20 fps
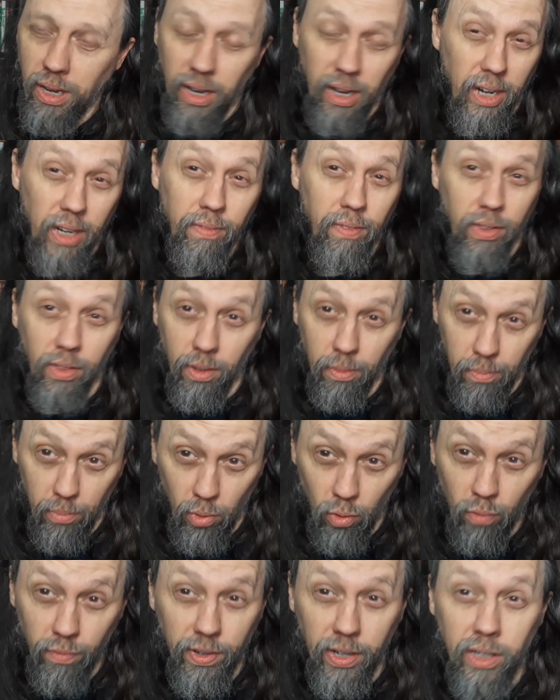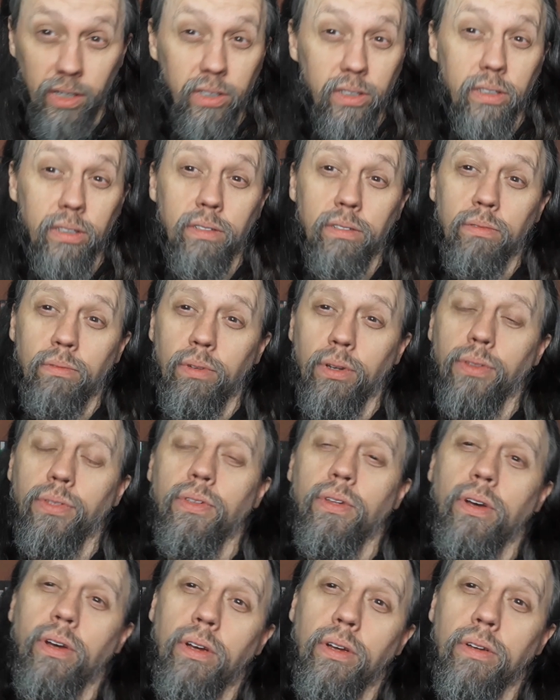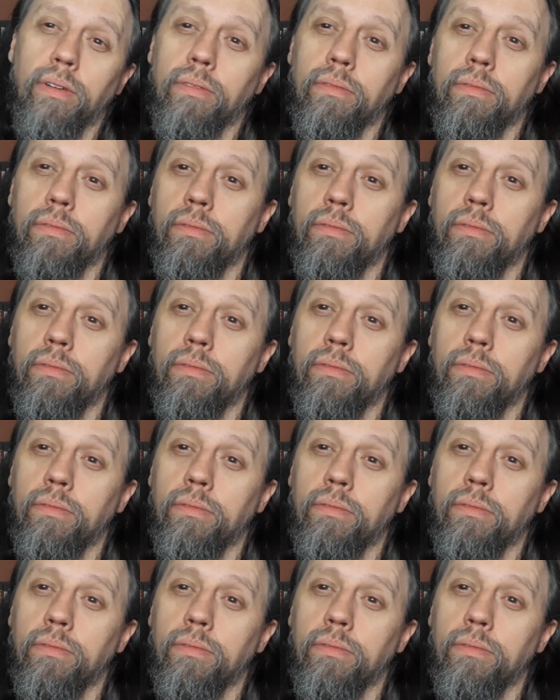And even the movies with Bela